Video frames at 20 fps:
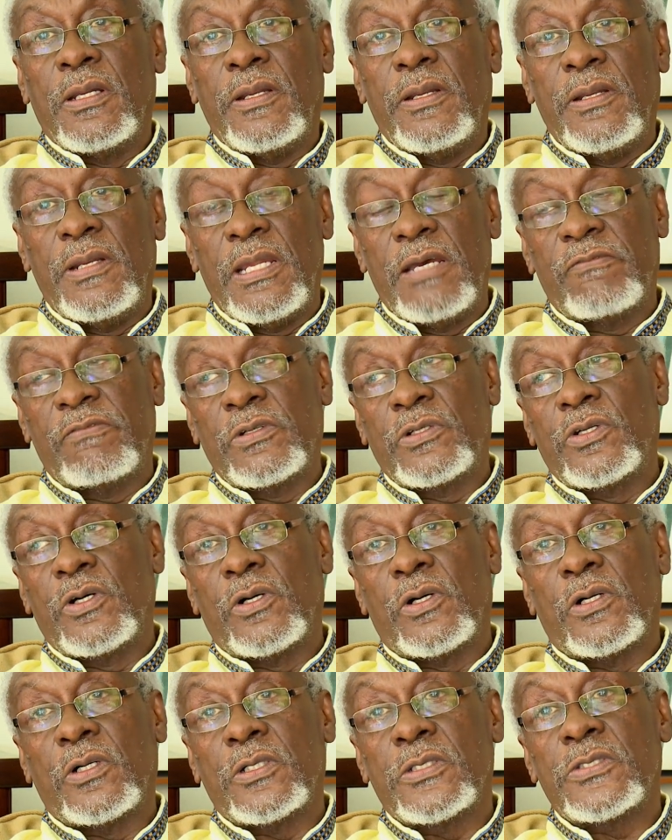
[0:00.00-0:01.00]
Neville
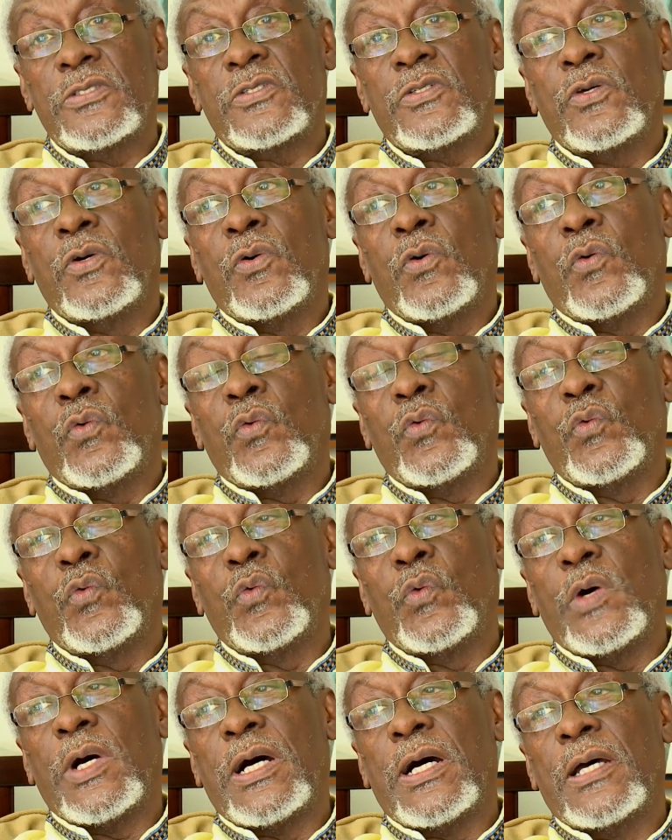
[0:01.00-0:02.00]
Dawes,
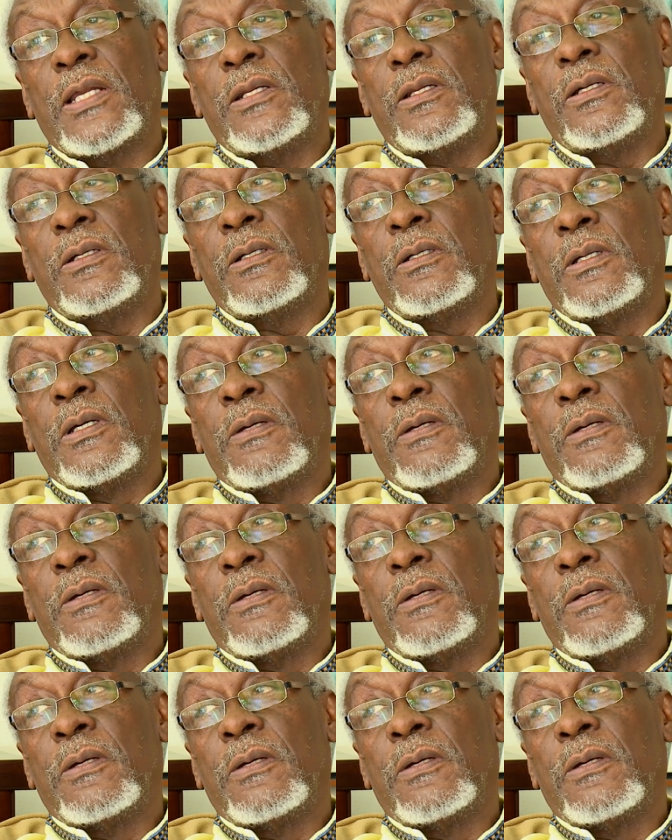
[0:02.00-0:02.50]
who had